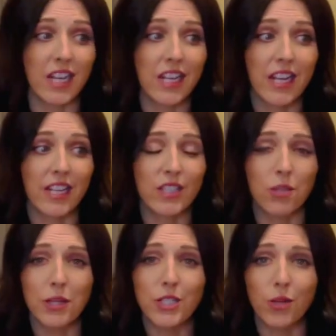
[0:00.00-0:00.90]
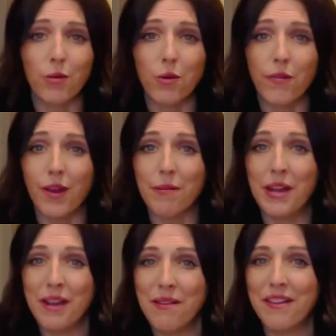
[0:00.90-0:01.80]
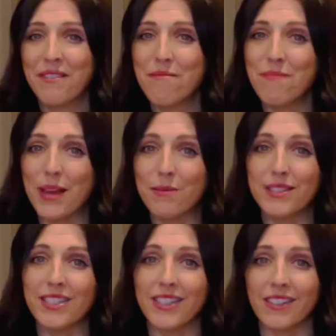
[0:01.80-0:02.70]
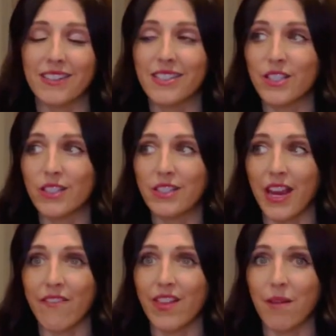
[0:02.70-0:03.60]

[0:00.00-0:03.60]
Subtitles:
And so I don't know if I'm gonna be able to save them.